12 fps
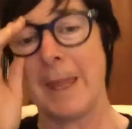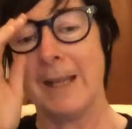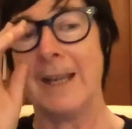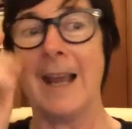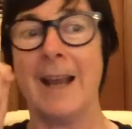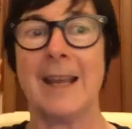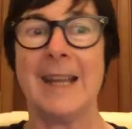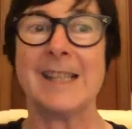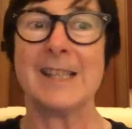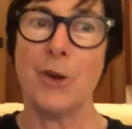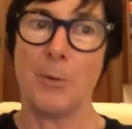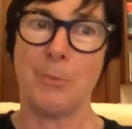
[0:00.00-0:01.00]
Now,
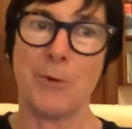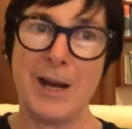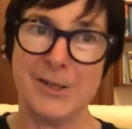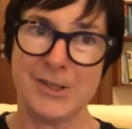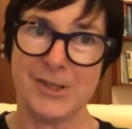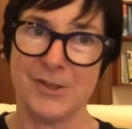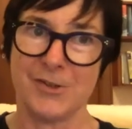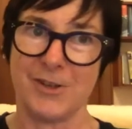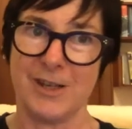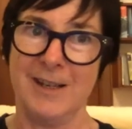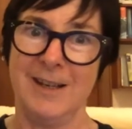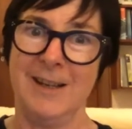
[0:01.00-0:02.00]
it's not brain
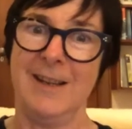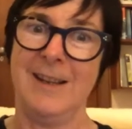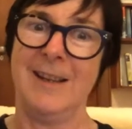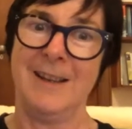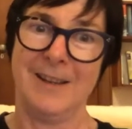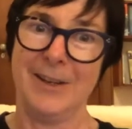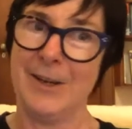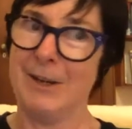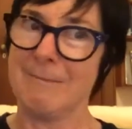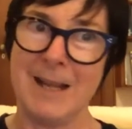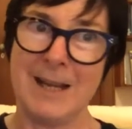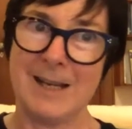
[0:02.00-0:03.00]
surgery, you know,
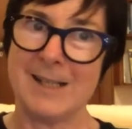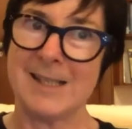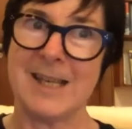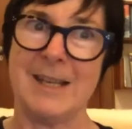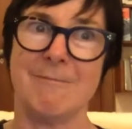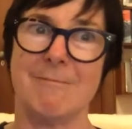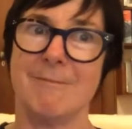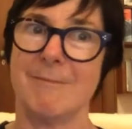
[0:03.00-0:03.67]
like I said,